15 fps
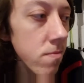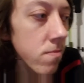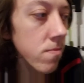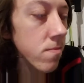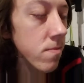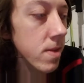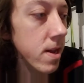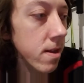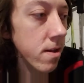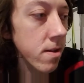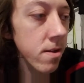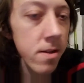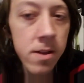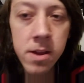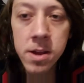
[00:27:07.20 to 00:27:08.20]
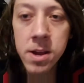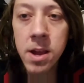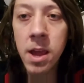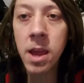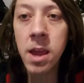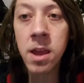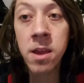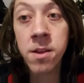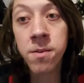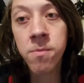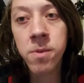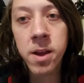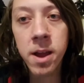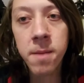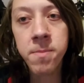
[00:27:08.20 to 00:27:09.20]
Yeah. And what
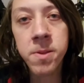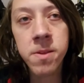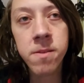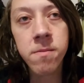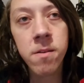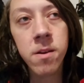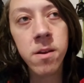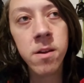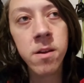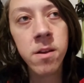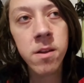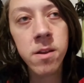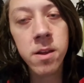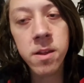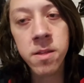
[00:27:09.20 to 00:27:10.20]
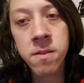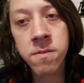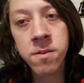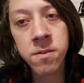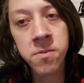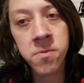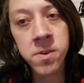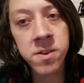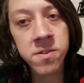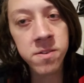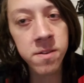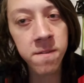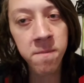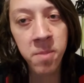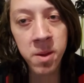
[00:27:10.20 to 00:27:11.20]
happens in this situation
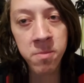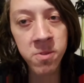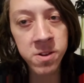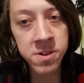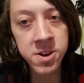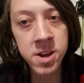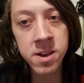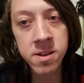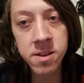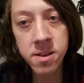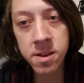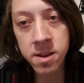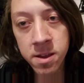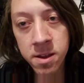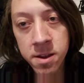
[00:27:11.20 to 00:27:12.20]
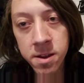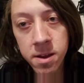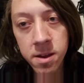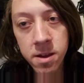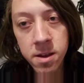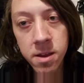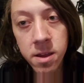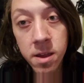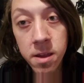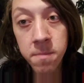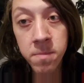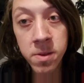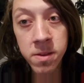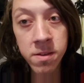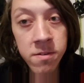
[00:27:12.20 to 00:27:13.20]
if big blind checks and in
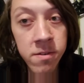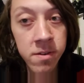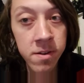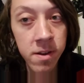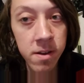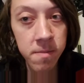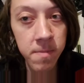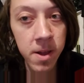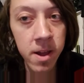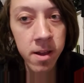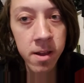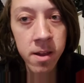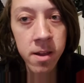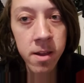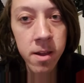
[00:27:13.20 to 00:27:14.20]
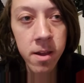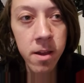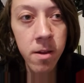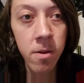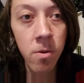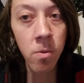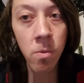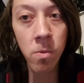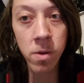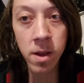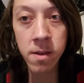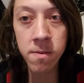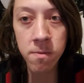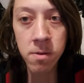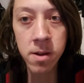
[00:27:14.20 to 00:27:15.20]
position checks back?
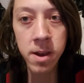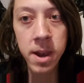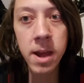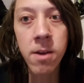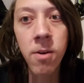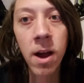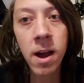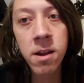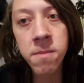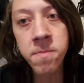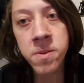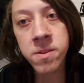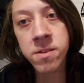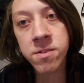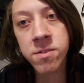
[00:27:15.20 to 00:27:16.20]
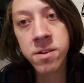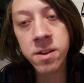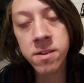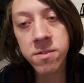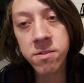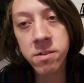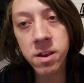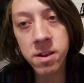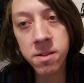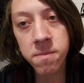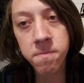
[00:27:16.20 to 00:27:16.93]
Guess what? Now out of position has checked